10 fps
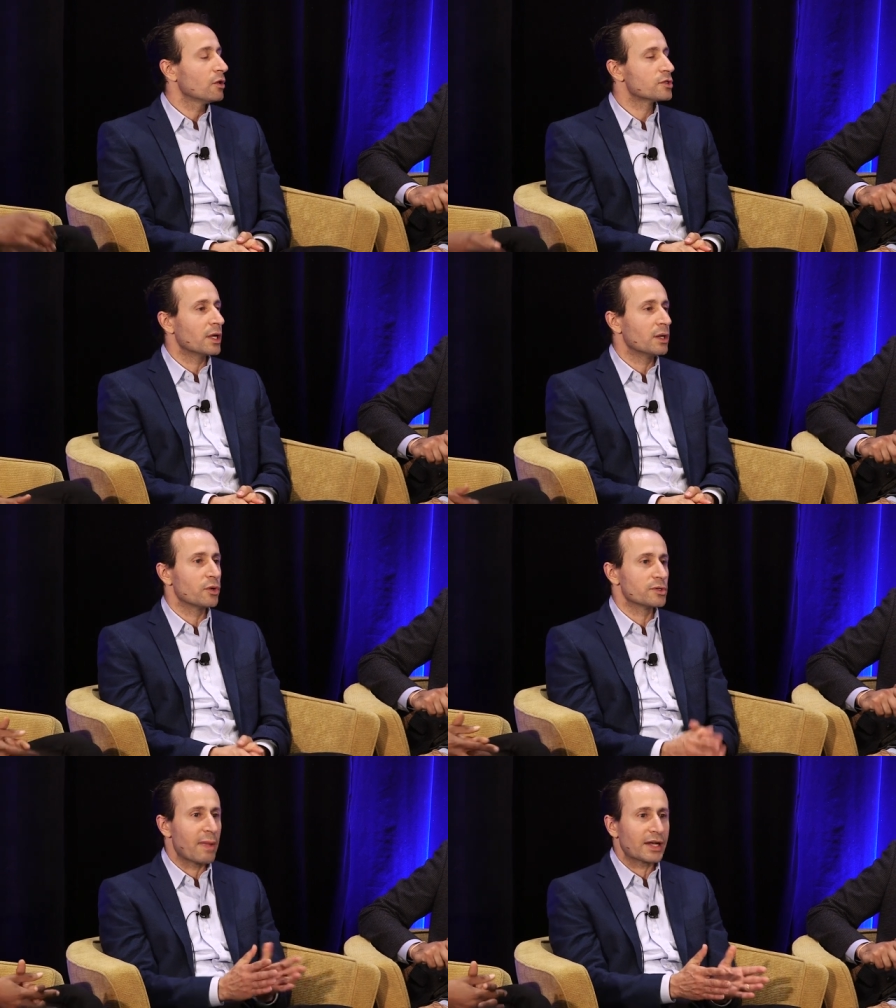So he
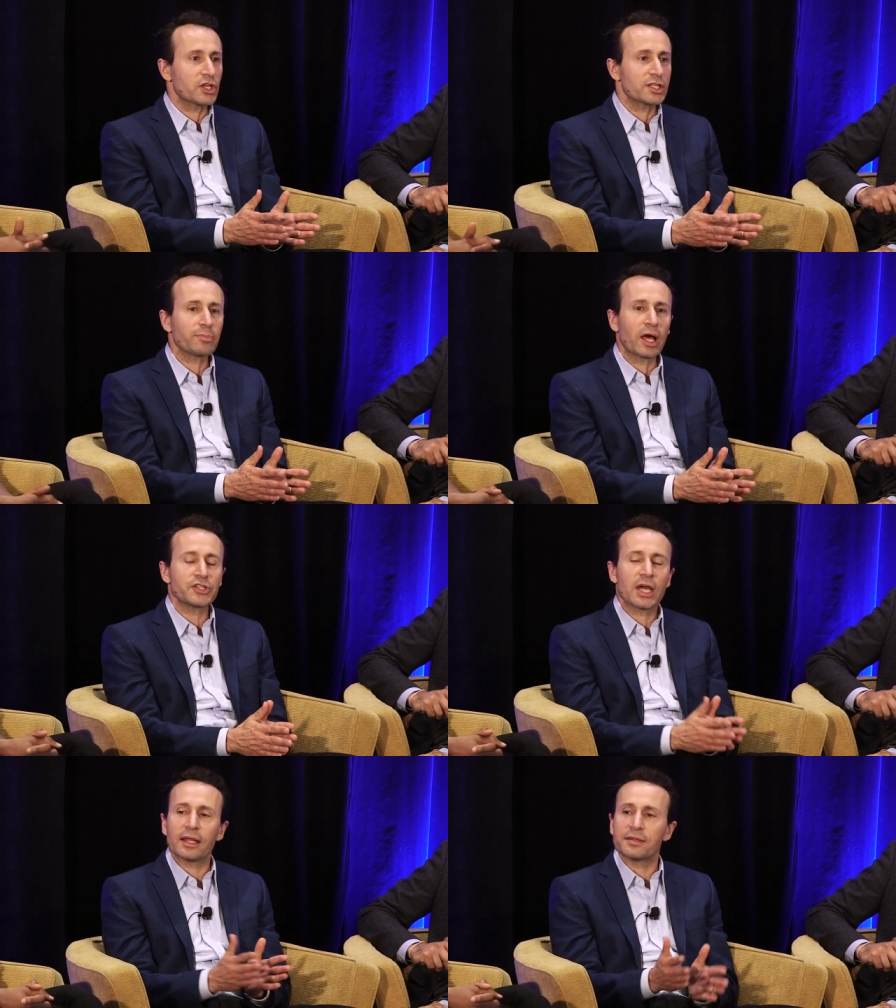was managing supply
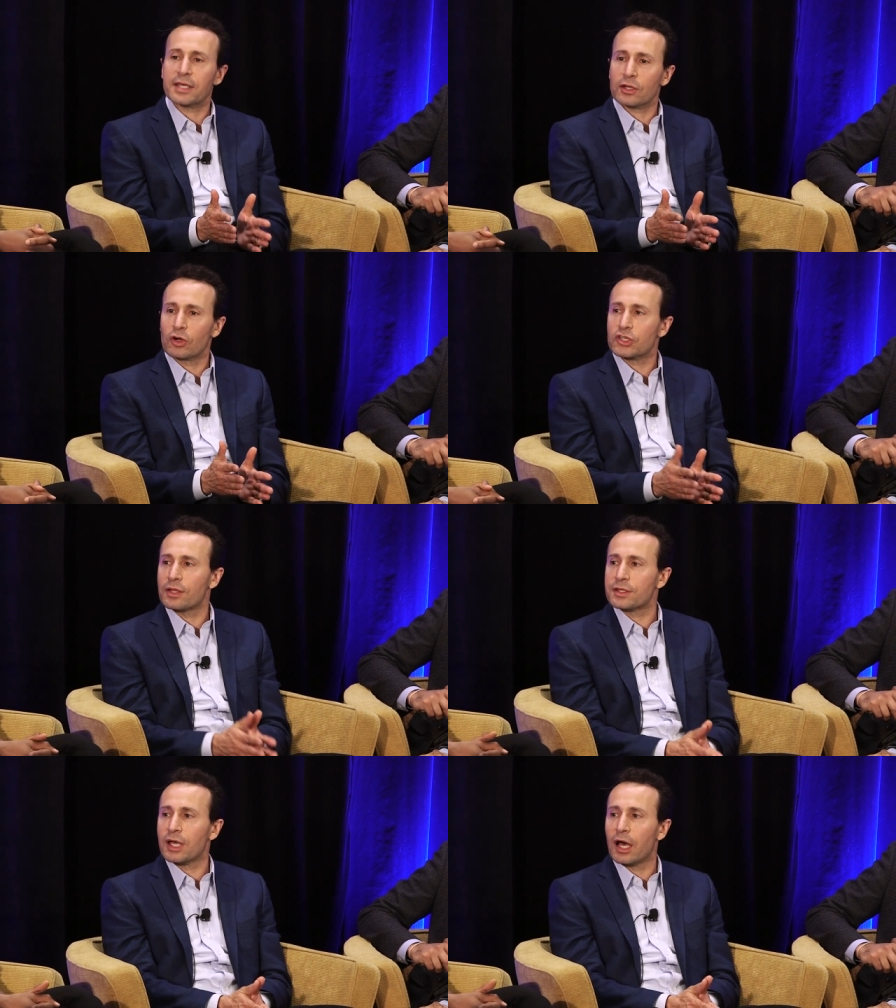chain and technology
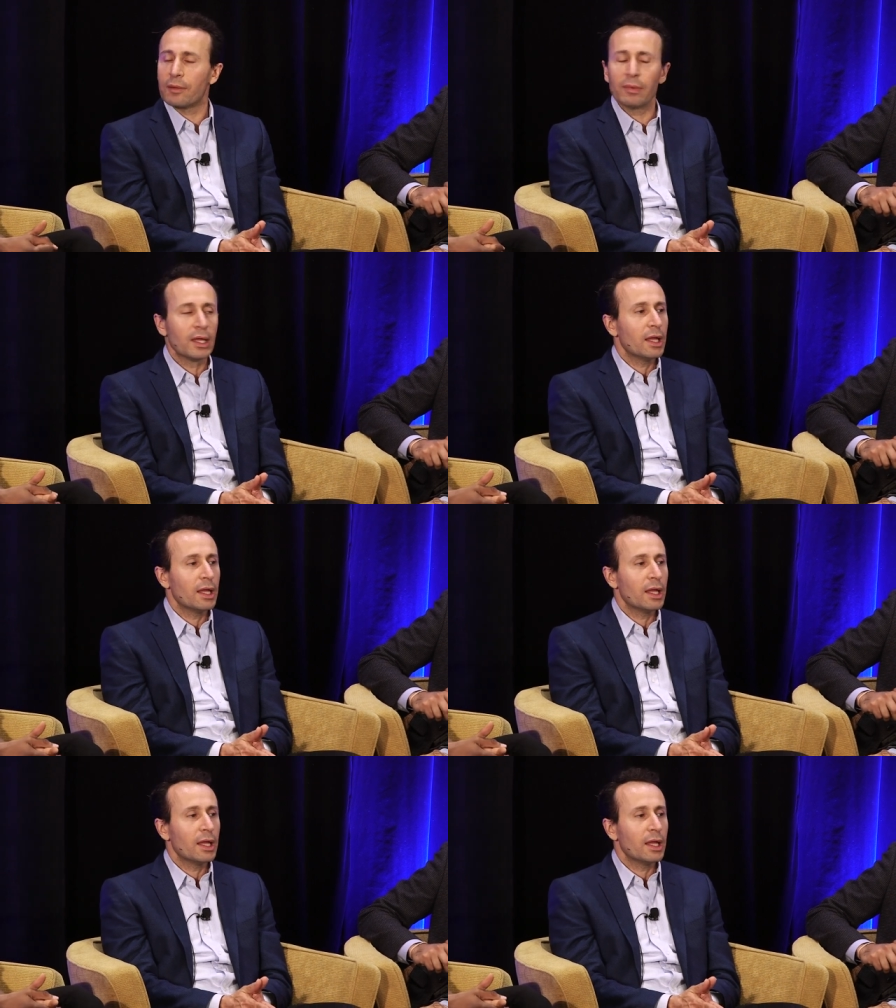at the time.